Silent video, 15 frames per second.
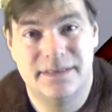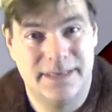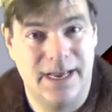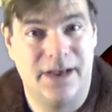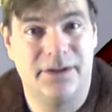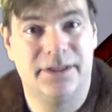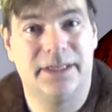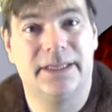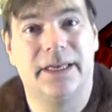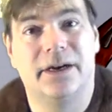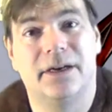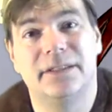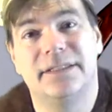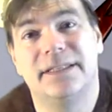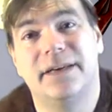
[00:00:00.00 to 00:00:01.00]
Now that there
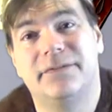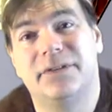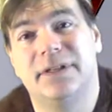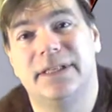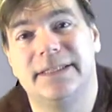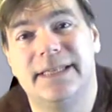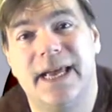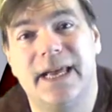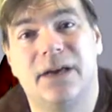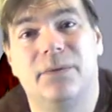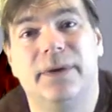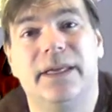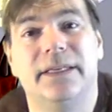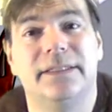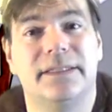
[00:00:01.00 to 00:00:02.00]
are several Attack
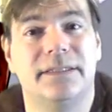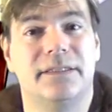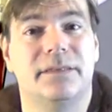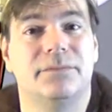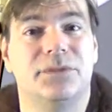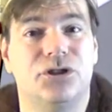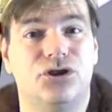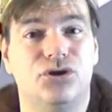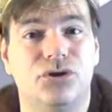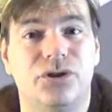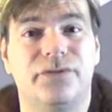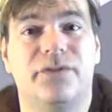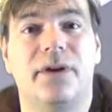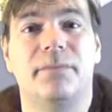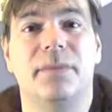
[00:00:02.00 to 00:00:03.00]
Wing systems to
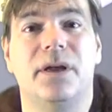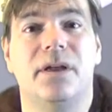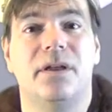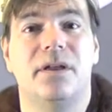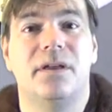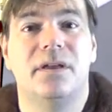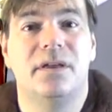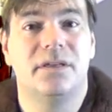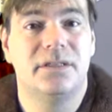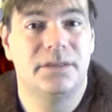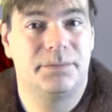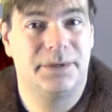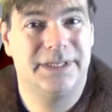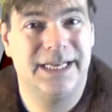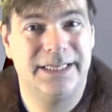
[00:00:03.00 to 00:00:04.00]
choose from,
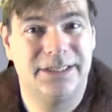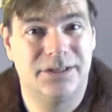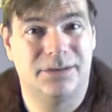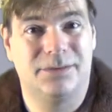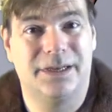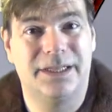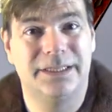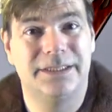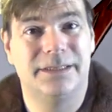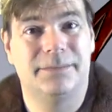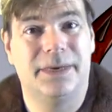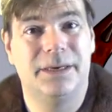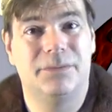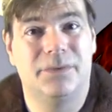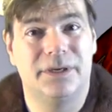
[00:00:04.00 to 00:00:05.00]
to protect your wallet you
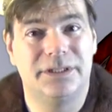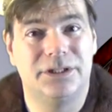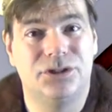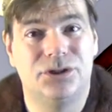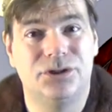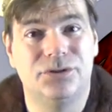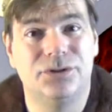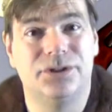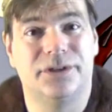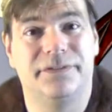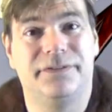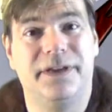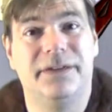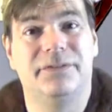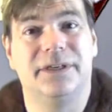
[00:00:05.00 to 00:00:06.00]
might want to choose your
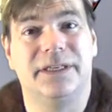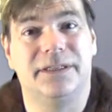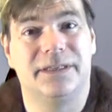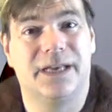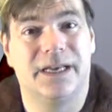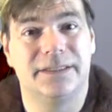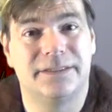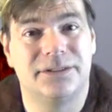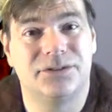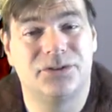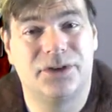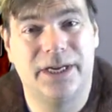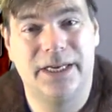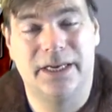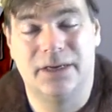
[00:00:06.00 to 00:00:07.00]
favorite and
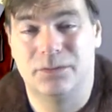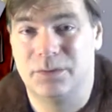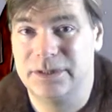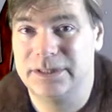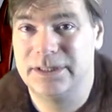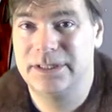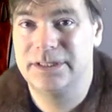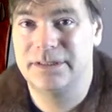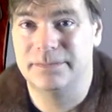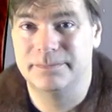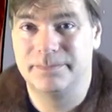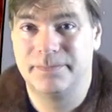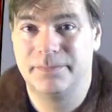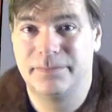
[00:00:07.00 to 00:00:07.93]
concentrate on one system.